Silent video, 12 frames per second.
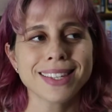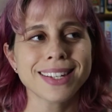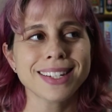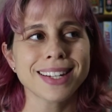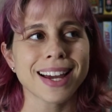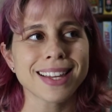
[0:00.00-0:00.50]

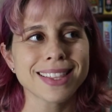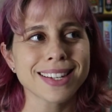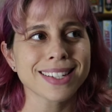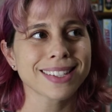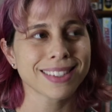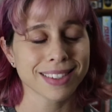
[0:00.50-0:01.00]
then I
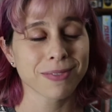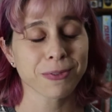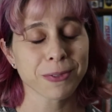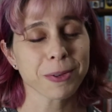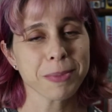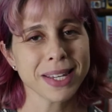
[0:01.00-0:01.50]
think
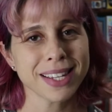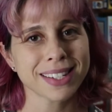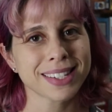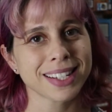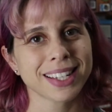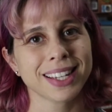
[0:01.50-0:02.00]
for me,
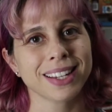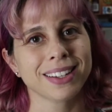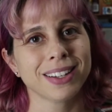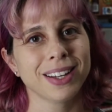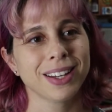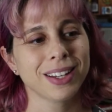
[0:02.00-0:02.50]

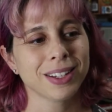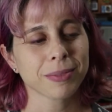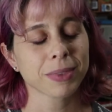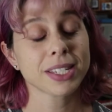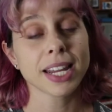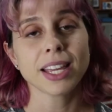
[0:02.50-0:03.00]

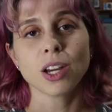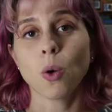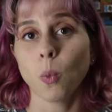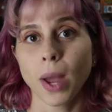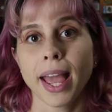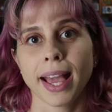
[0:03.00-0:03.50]
staying
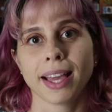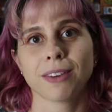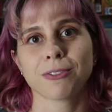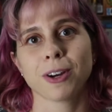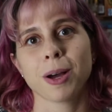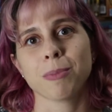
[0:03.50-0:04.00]
away
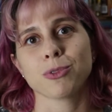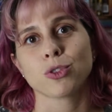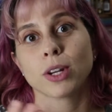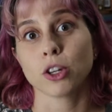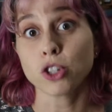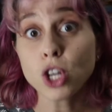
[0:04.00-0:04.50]
from
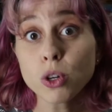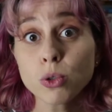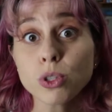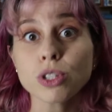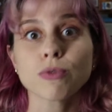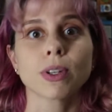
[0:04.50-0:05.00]
Trader Joe's,